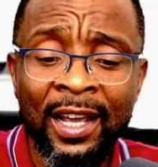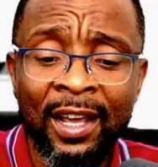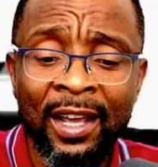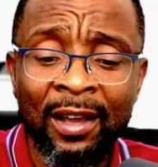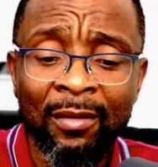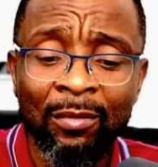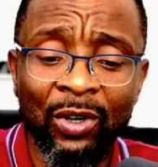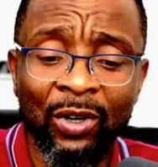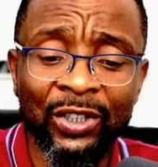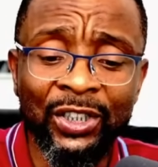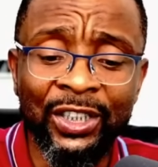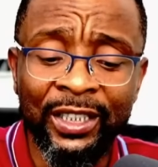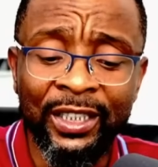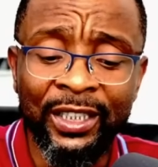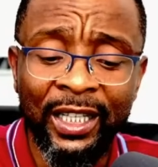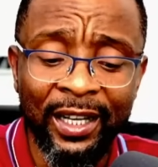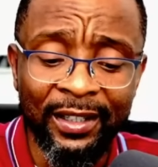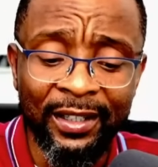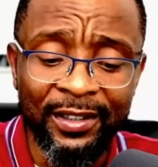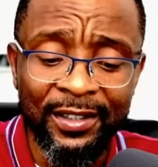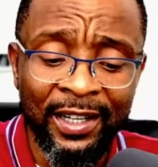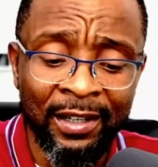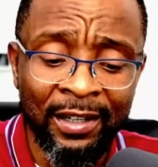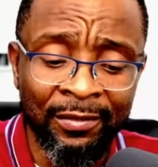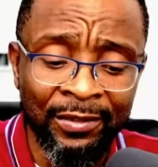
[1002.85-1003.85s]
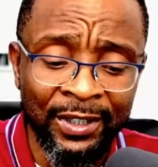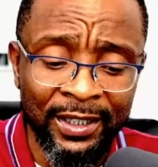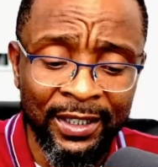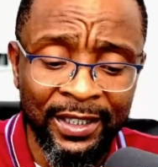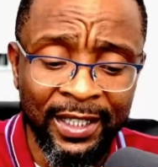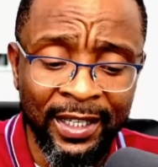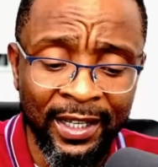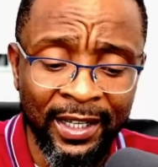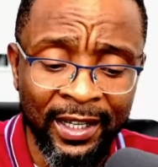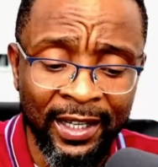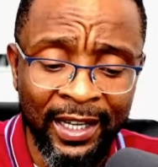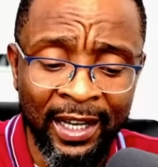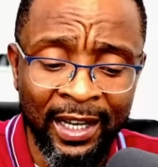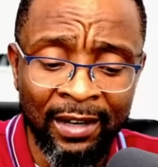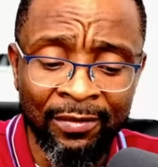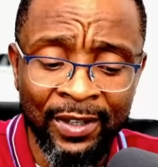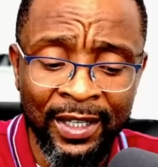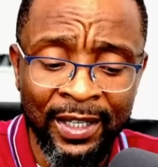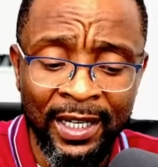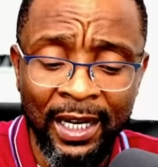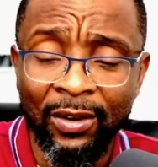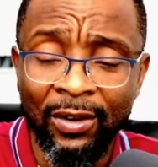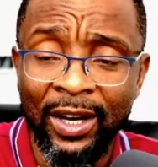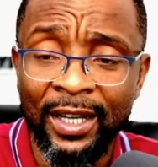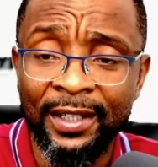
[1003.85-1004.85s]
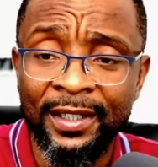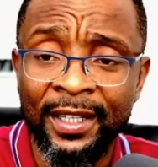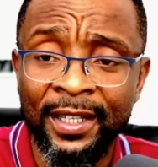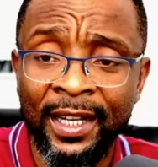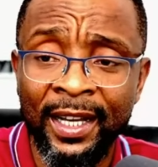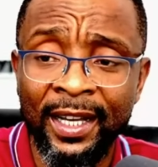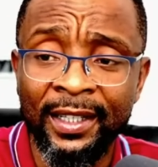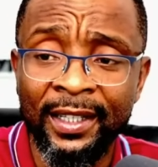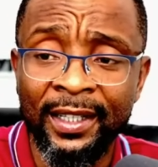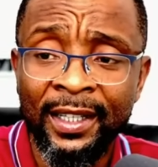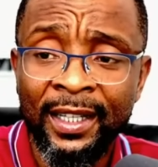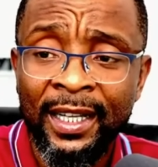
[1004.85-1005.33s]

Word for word: But yet, every day, every now and then,